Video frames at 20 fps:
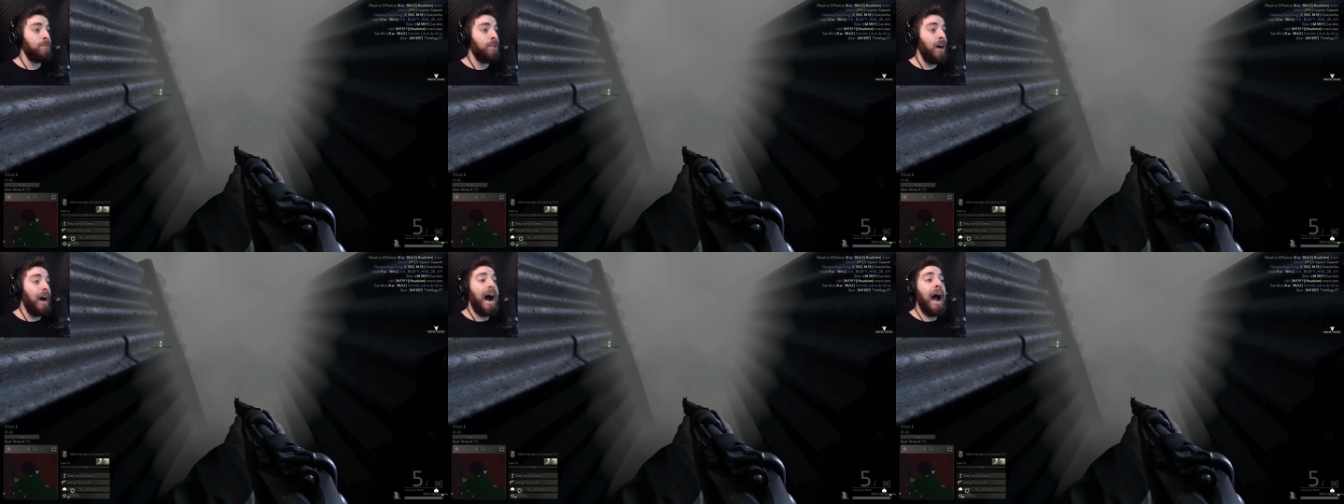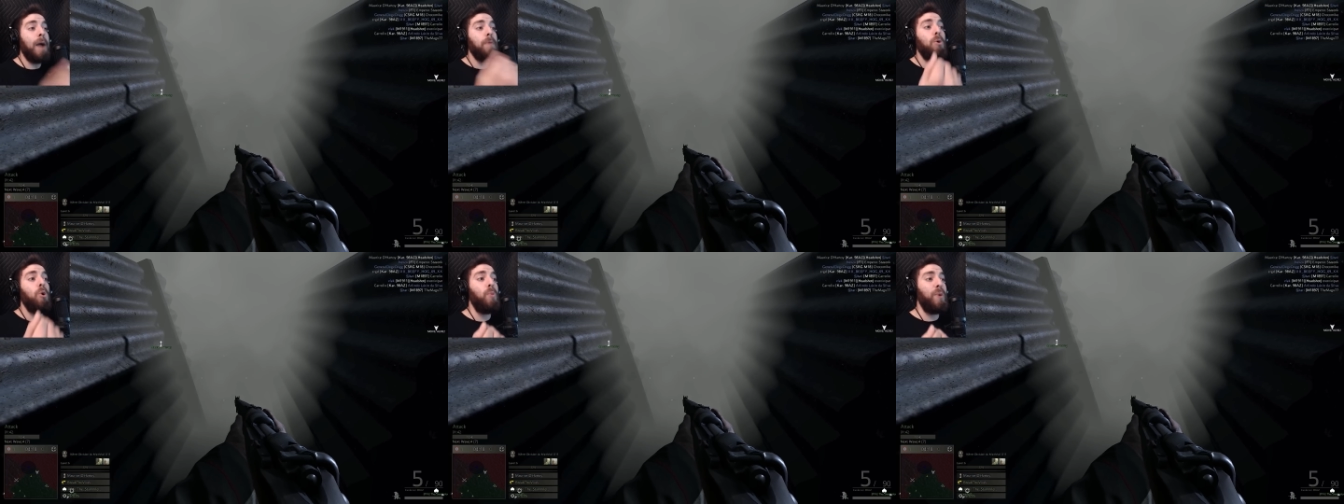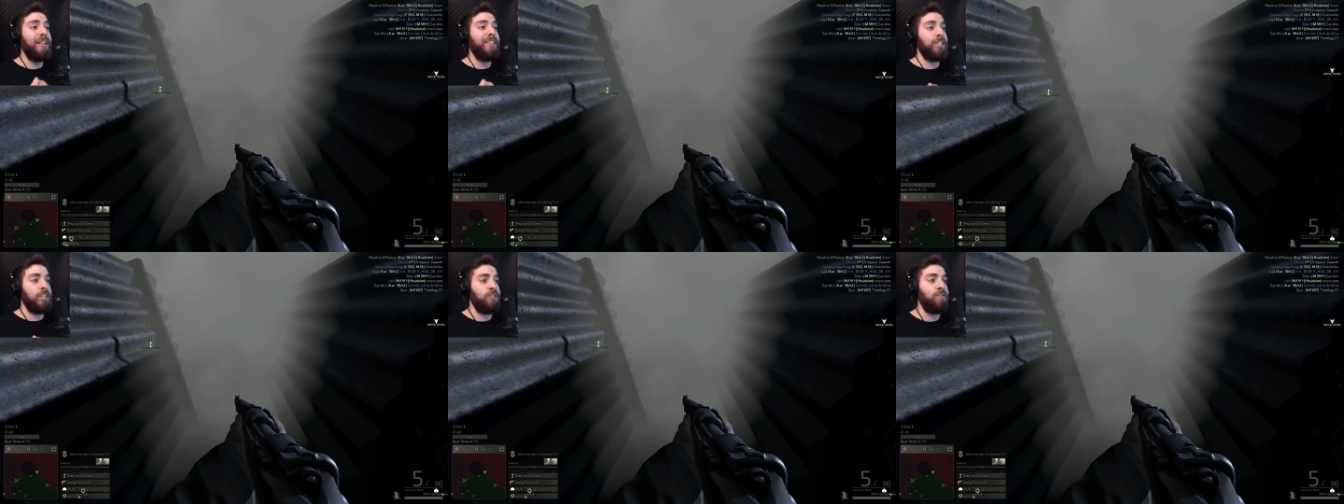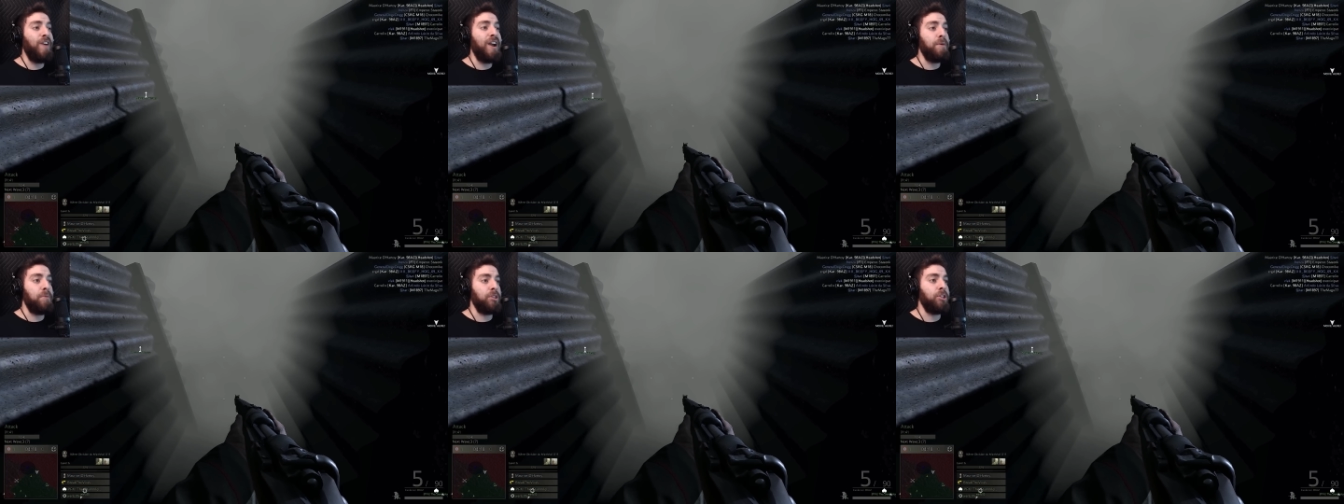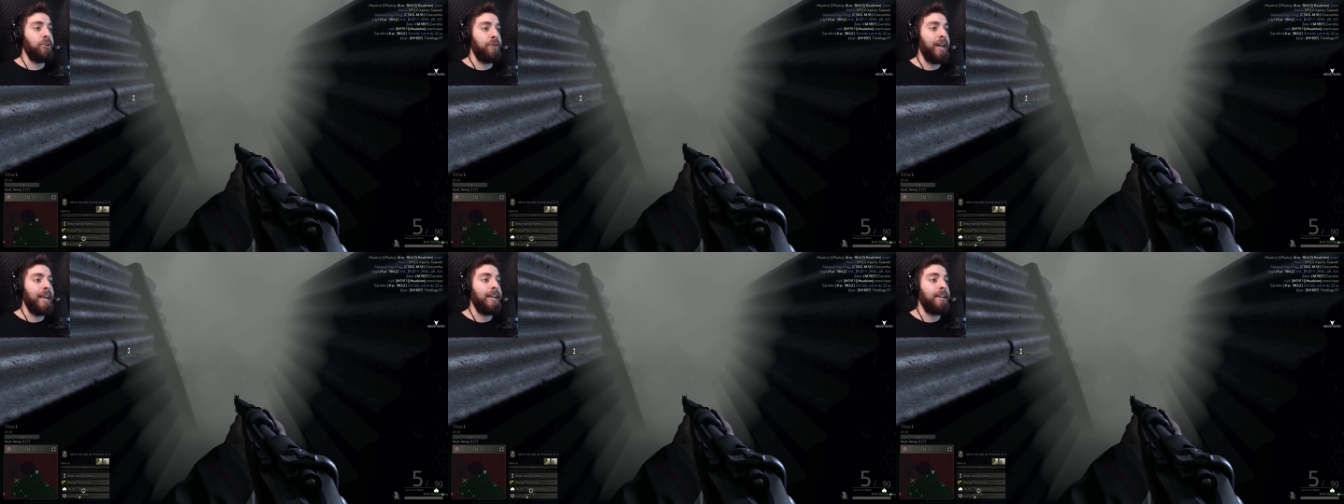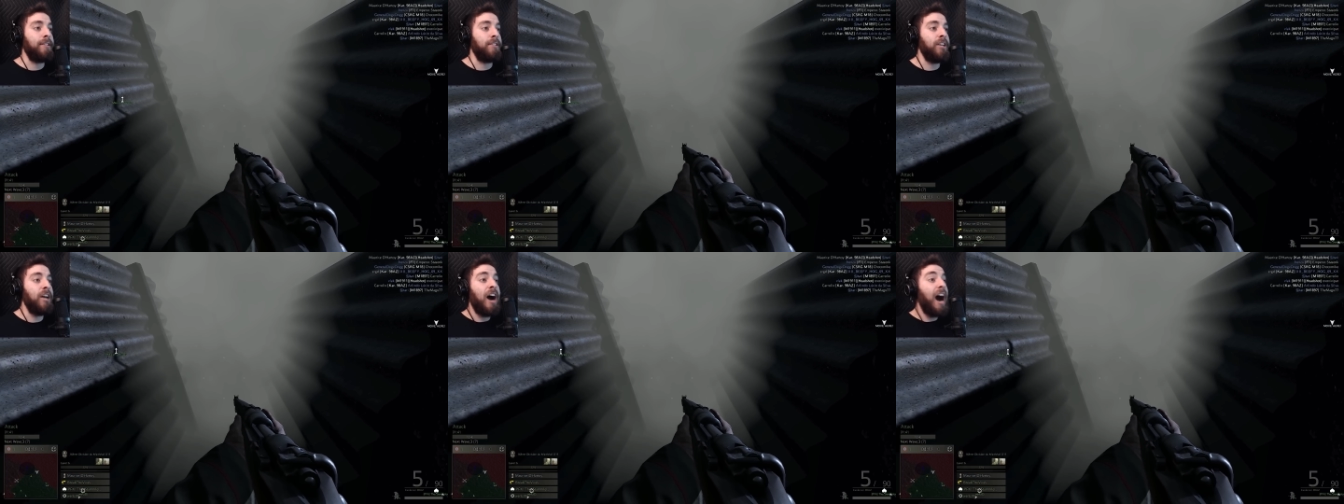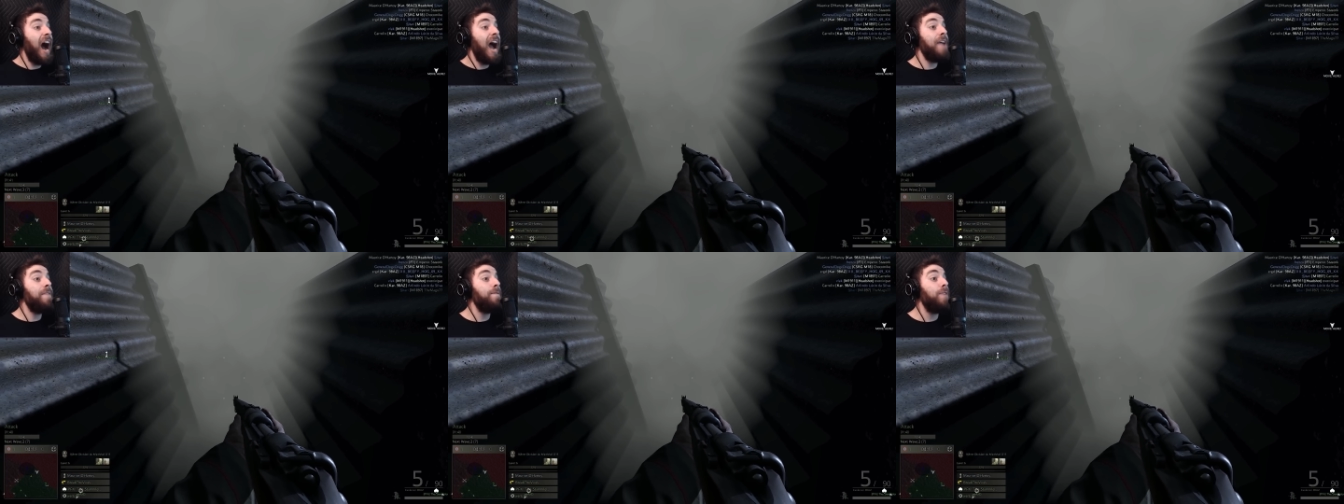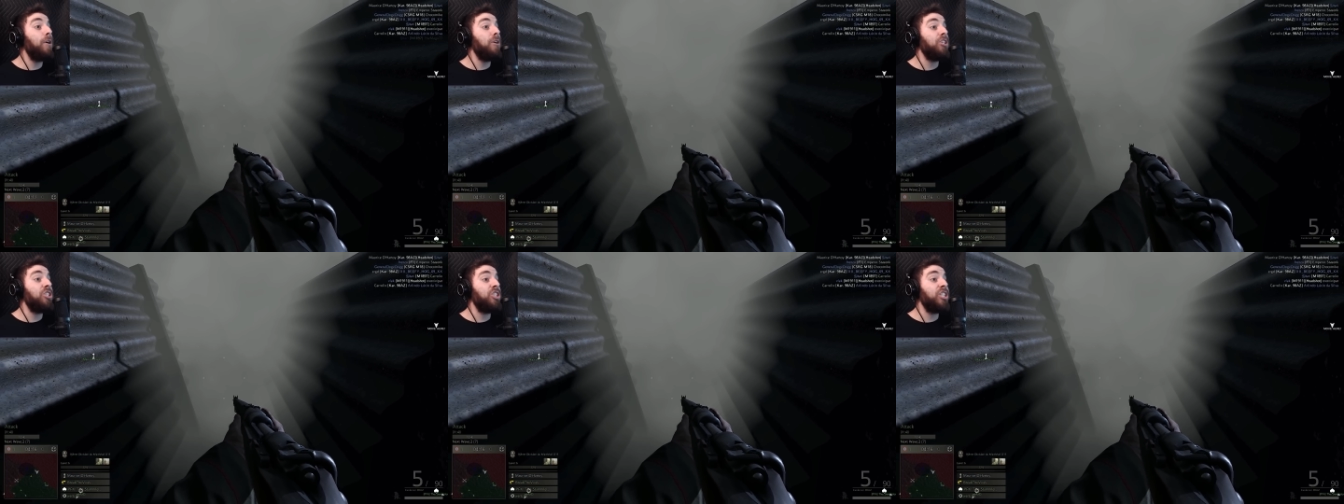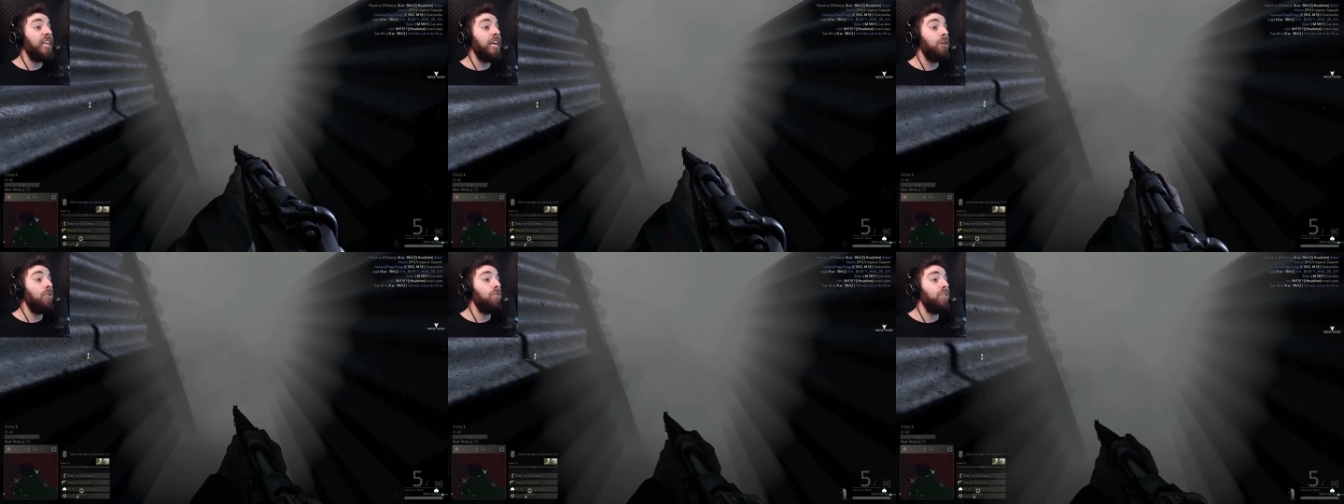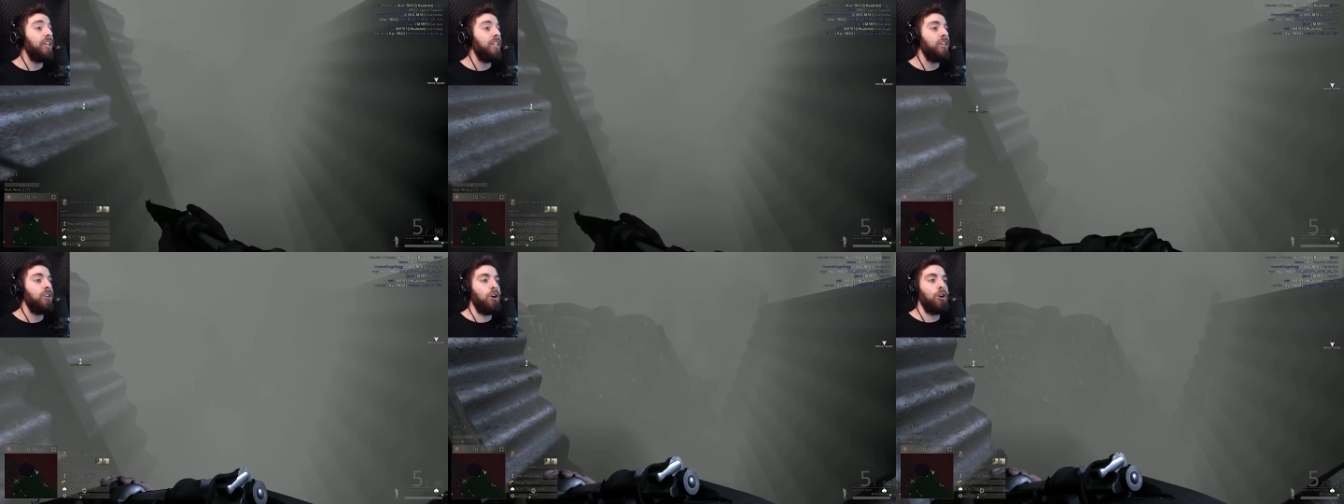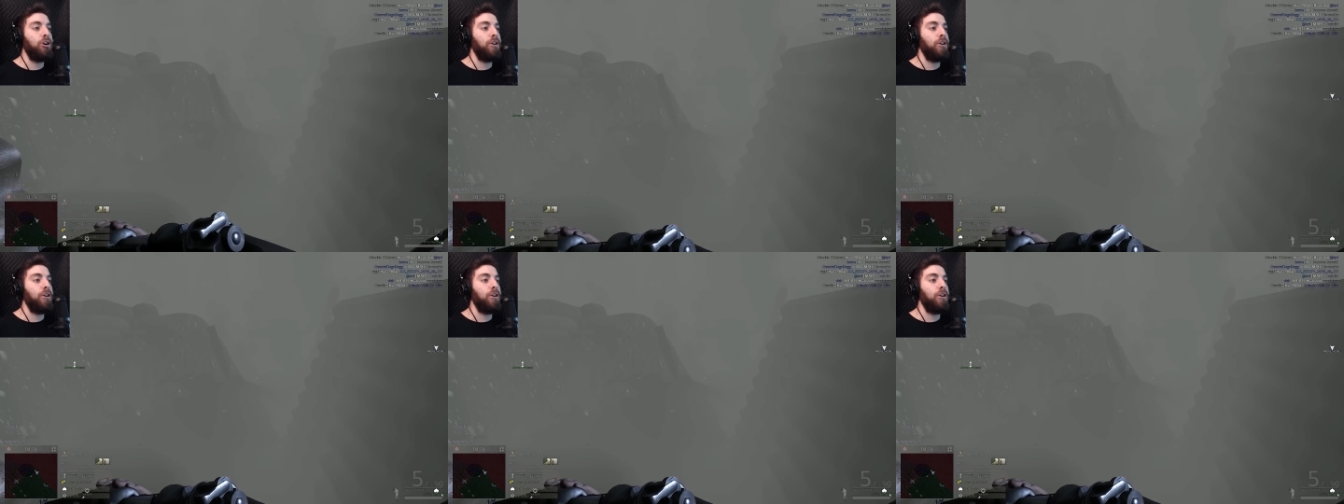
I will win this fight with grenades. I am very skilled in the art